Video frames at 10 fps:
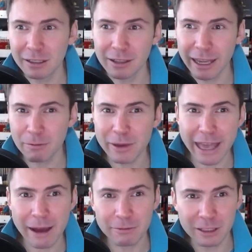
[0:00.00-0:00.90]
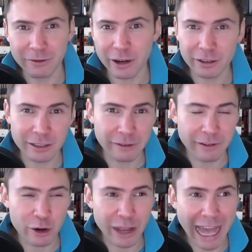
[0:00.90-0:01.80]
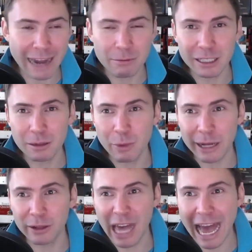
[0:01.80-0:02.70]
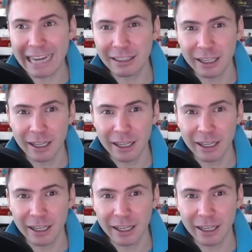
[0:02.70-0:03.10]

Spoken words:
The NPM they're very adamant about that.